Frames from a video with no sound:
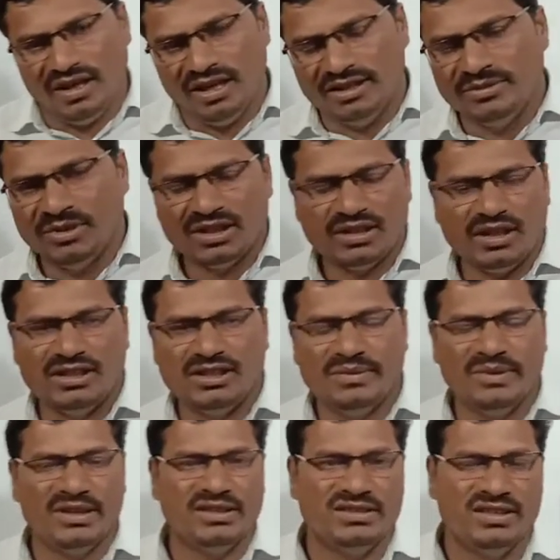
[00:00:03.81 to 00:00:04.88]
animal
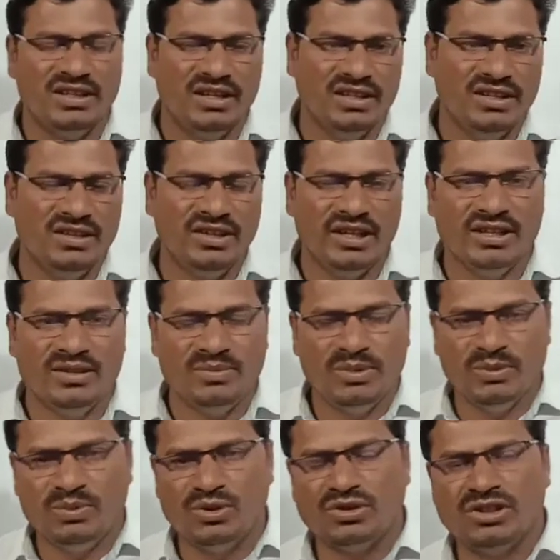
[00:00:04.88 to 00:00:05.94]
classification, and in that
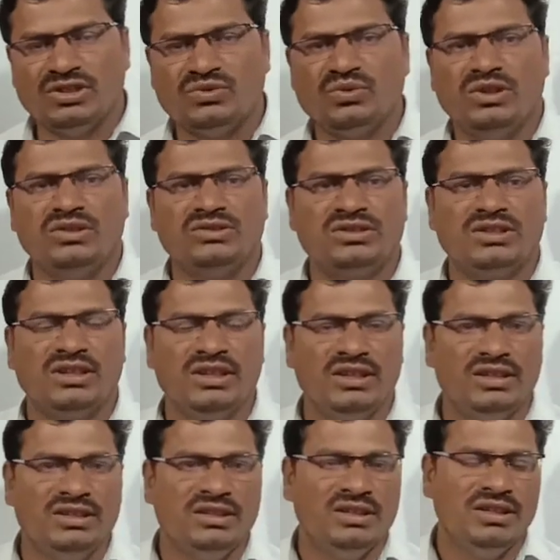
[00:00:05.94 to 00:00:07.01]
before this we have
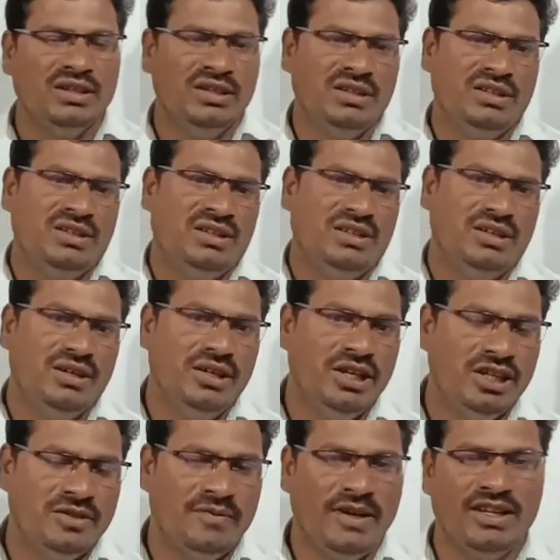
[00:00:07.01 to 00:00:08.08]
studied
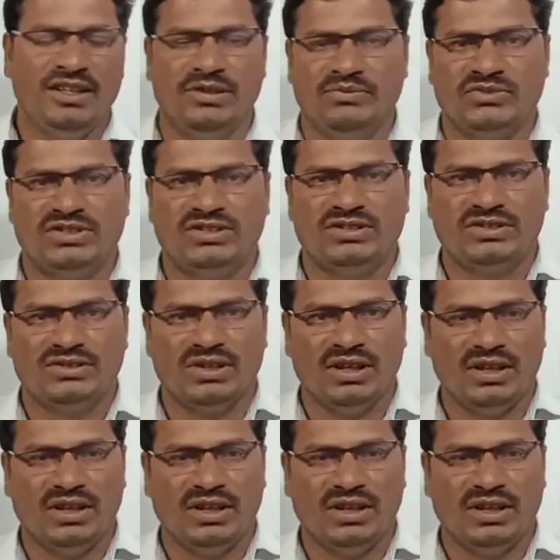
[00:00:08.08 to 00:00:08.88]
8 phylums.